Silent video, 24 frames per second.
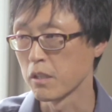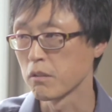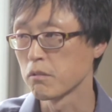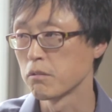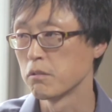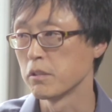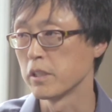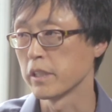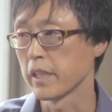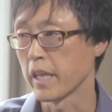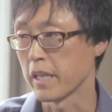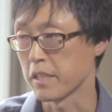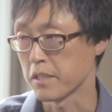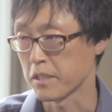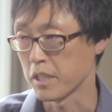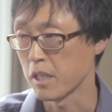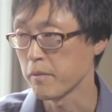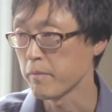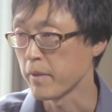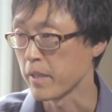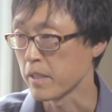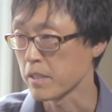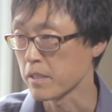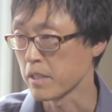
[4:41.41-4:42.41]
including
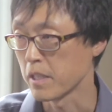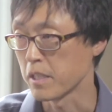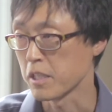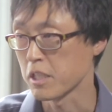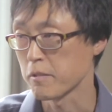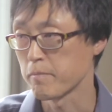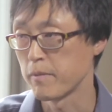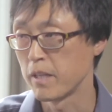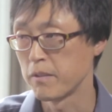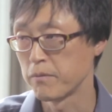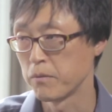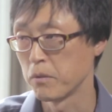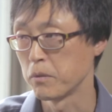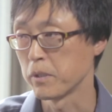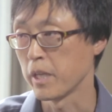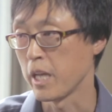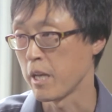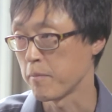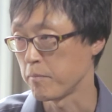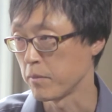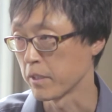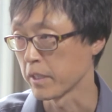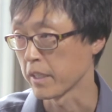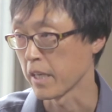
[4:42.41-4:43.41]
SMS and
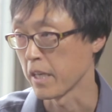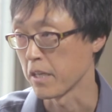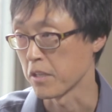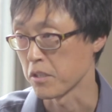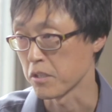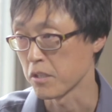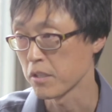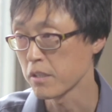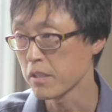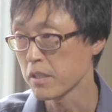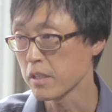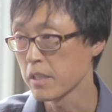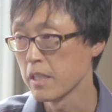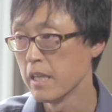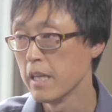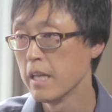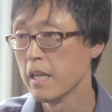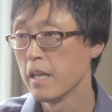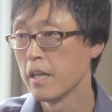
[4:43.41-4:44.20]
smartphone applications.